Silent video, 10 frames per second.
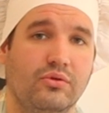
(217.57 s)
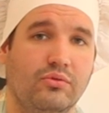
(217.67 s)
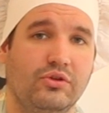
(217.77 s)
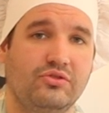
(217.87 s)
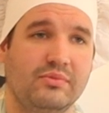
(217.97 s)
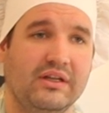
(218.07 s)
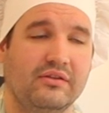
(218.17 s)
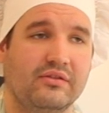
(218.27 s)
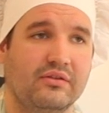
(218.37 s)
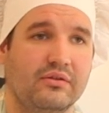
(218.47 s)
which
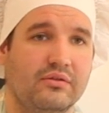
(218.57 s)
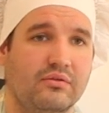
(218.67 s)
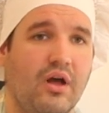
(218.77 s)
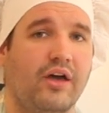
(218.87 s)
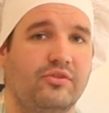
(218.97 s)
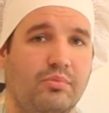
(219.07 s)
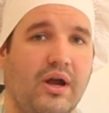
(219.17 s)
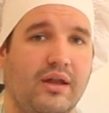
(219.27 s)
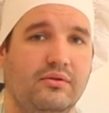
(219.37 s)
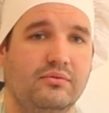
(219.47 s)
means lost bread.